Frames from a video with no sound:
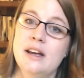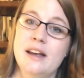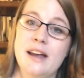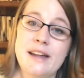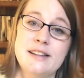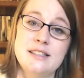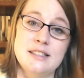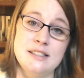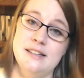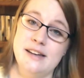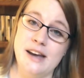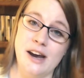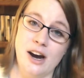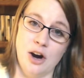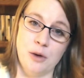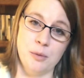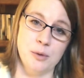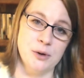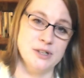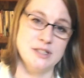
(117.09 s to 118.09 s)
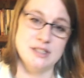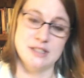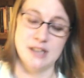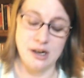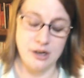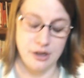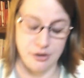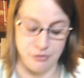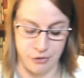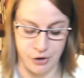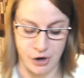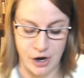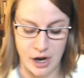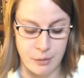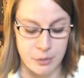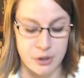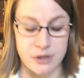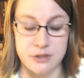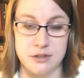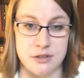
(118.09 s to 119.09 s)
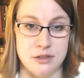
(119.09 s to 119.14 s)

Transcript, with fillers: It's terrible. It's not good for your eyeballs.